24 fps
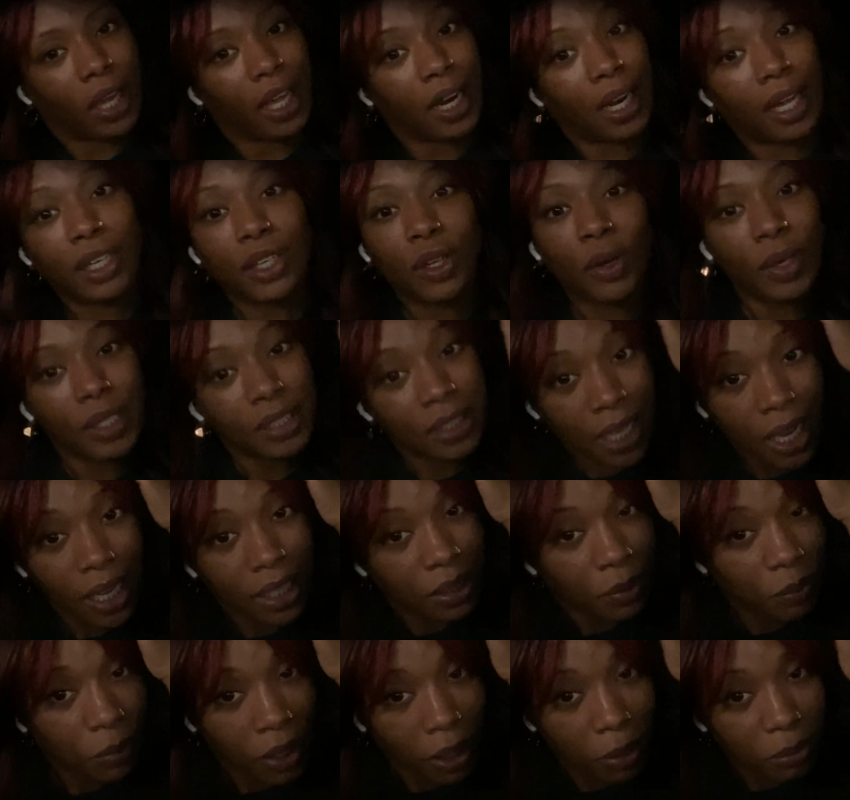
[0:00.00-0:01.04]
And I know
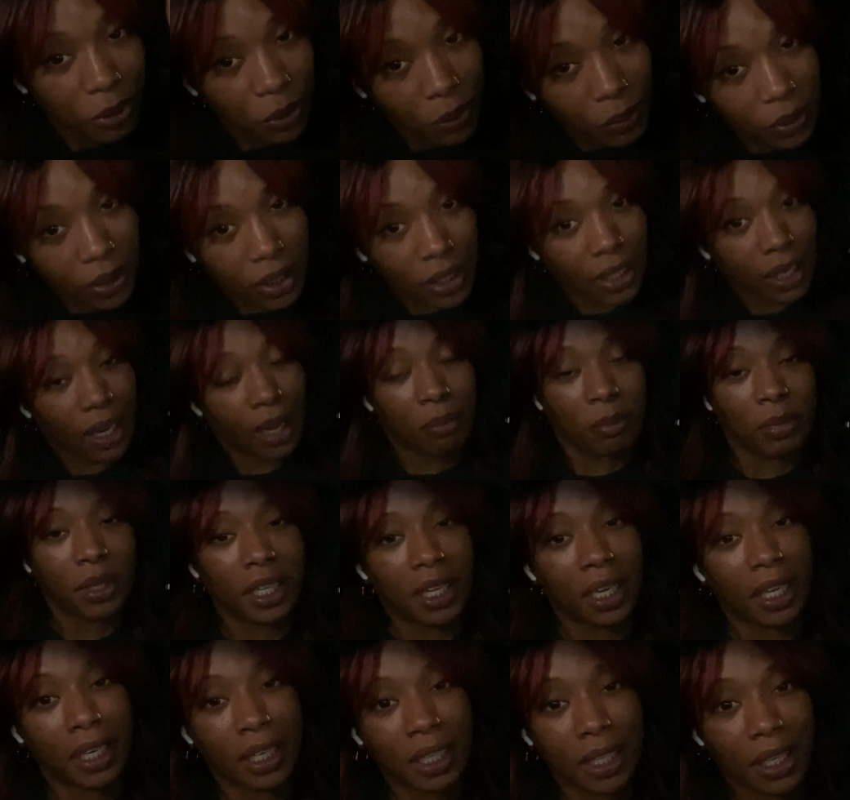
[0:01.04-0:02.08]
exactly what I'm doing. I'm
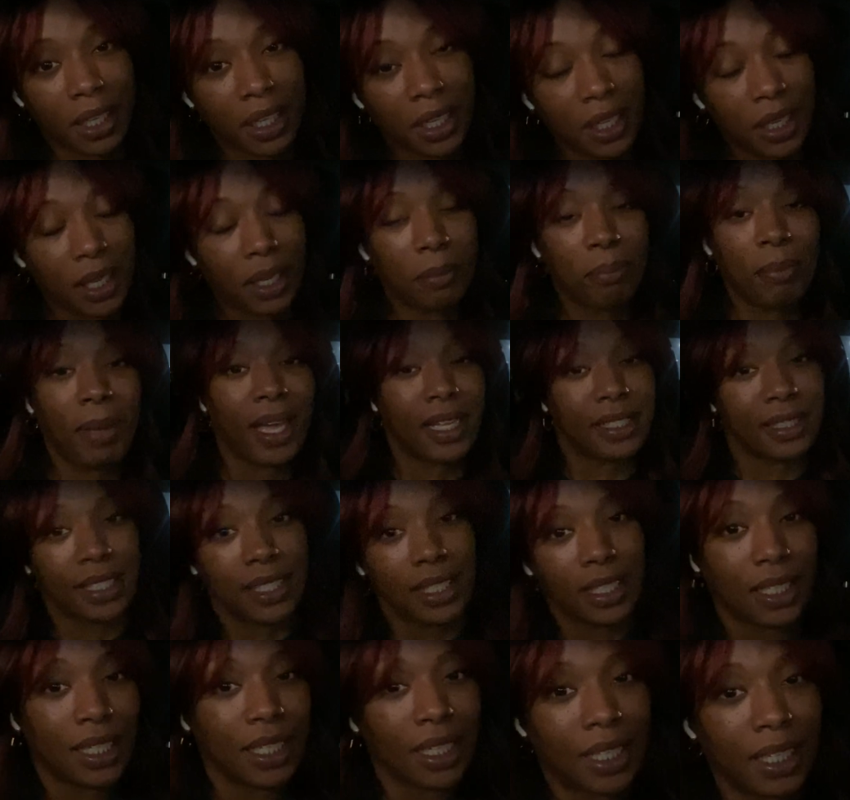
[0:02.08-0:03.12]
being
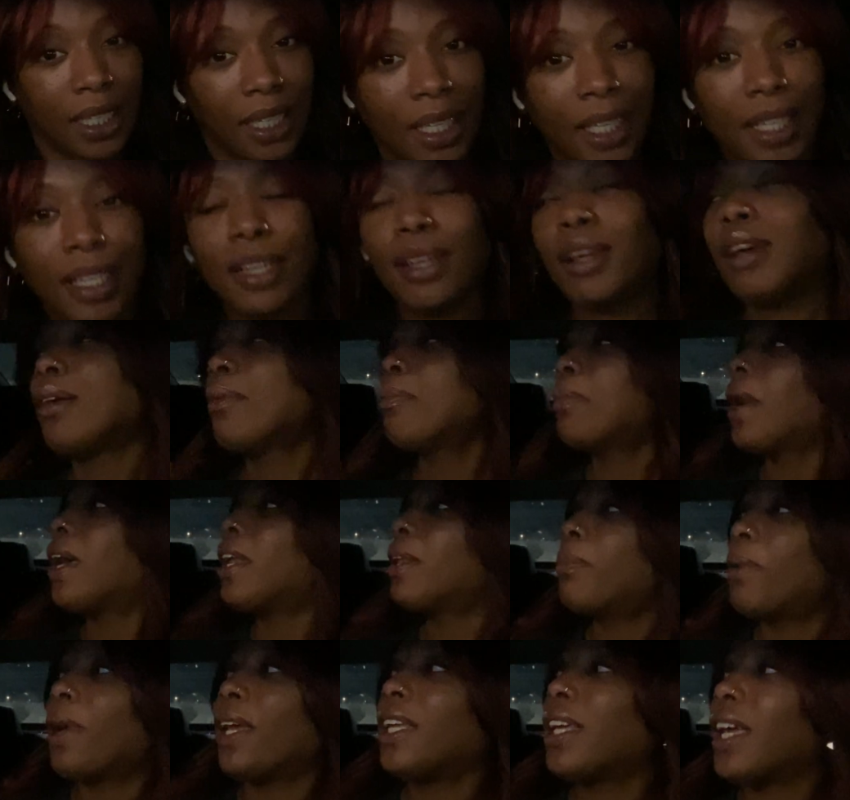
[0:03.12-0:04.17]
petty.
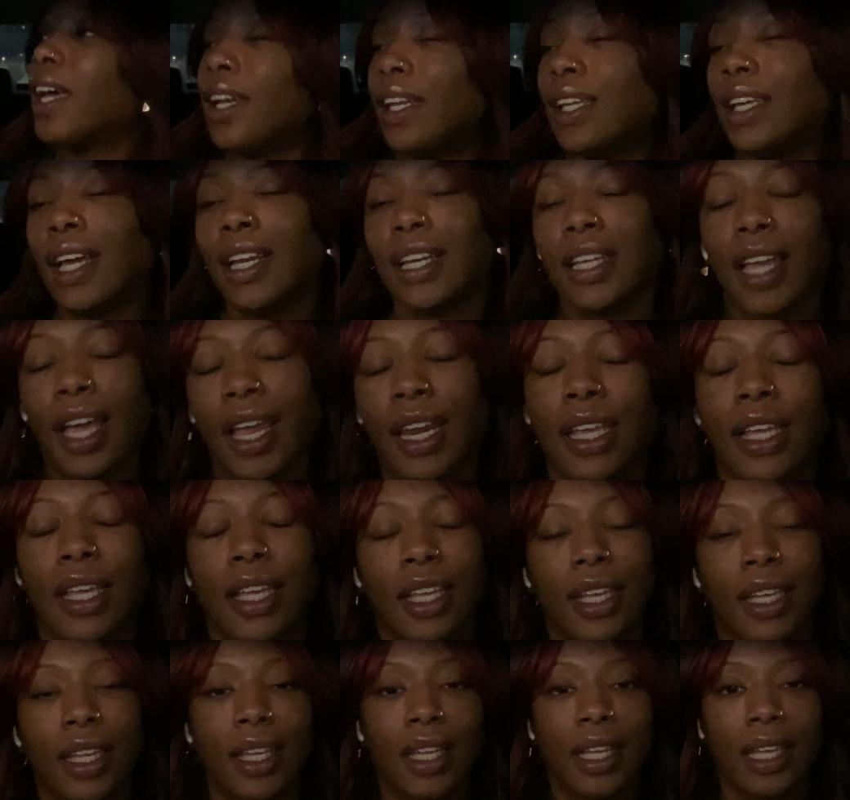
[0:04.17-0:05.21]
Petty, eddy.
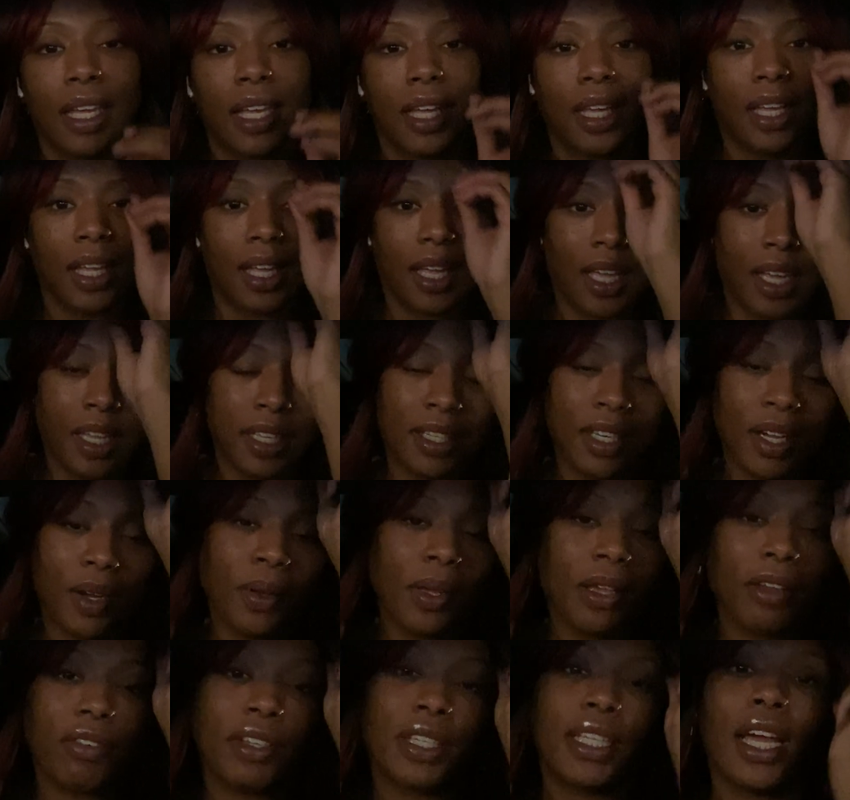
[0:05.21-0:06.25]
And don't
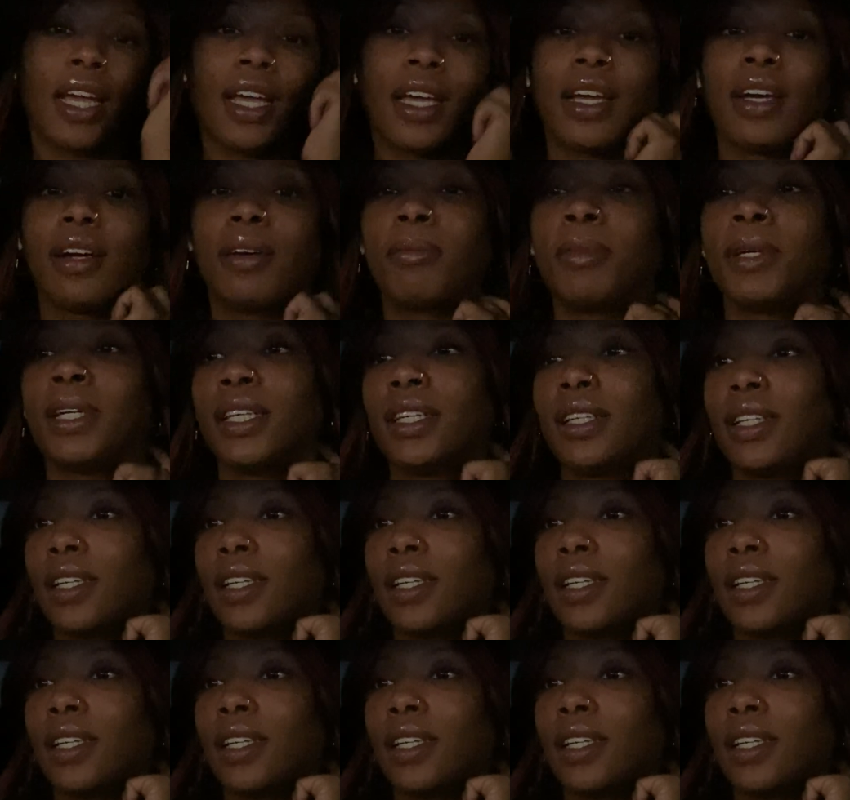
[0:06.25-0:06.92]
give a damn.